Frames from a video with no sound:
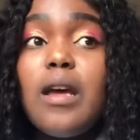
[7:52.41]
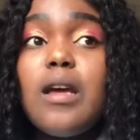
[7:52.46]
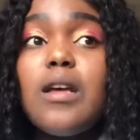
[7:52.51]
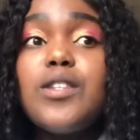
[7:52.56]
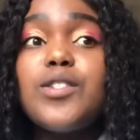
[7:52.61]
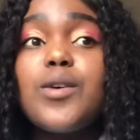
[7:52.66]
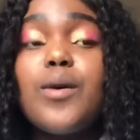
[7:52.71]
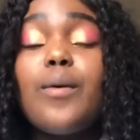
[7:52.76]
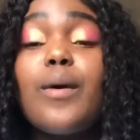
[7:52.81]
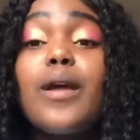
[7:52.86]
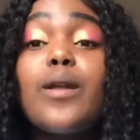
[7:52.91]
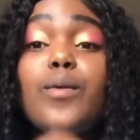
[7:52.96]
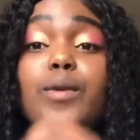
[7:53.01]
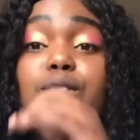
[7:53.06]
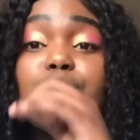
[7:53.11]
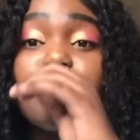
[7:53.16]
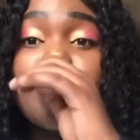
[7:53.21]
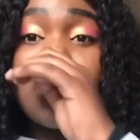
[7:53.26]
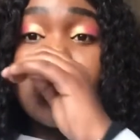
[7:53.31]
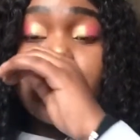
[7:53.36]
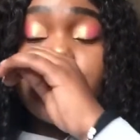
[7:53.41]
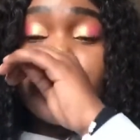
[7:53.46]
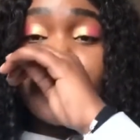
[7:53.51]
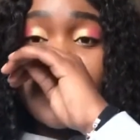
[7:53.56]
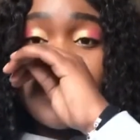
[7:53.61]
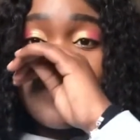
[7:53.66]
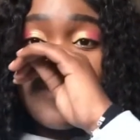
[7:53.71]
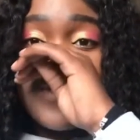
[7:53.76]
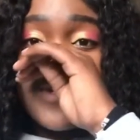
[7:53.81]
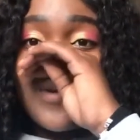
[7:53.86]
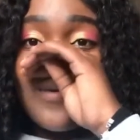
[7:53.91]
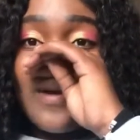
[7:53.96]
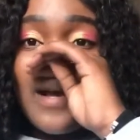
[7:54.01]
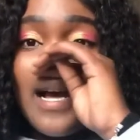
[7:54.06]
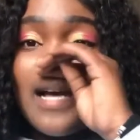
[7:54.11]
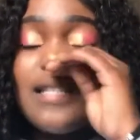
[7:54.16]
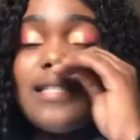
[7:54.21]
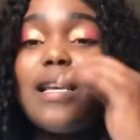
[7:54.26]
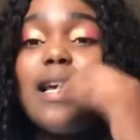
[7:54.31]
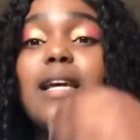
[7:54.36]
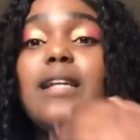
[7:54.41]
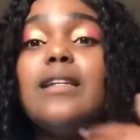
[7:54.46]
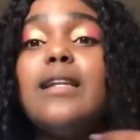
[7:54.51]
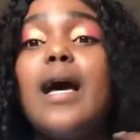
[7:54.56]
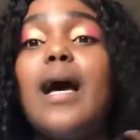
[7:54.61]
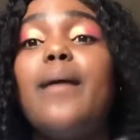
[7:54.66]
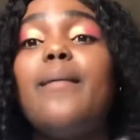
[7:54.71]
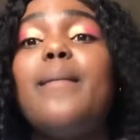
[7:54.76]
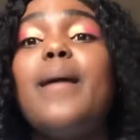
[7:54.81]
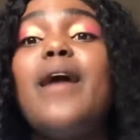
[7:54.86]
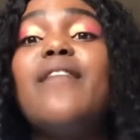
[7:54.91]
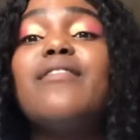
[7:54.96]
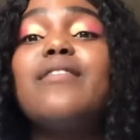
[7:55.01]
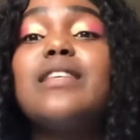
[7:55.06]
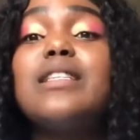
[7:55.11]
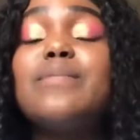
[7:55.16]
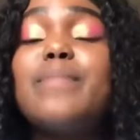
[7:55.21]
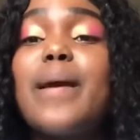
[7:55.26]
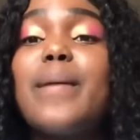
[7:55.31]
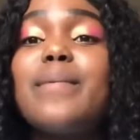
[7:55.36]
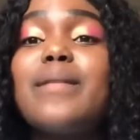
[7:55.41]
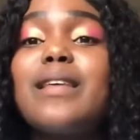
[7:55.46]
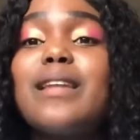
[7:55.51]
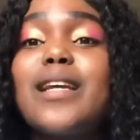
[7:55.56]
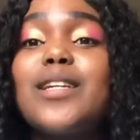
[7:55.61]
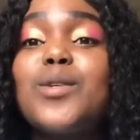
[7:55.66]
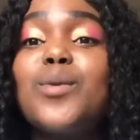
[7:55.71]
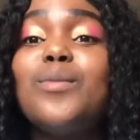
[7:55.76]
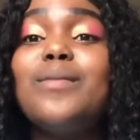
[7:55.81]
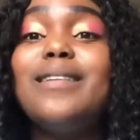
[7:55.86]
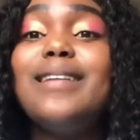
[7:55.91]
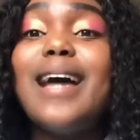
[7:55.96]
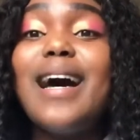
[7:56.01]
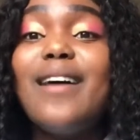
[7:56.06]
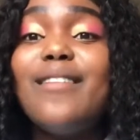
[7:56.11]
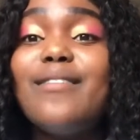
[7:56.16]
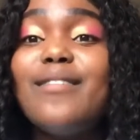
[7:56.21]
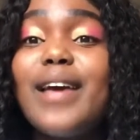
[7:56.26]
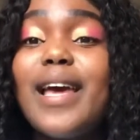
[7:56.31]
So it was really stressful, you guys, and I'm having this baby that I don't love,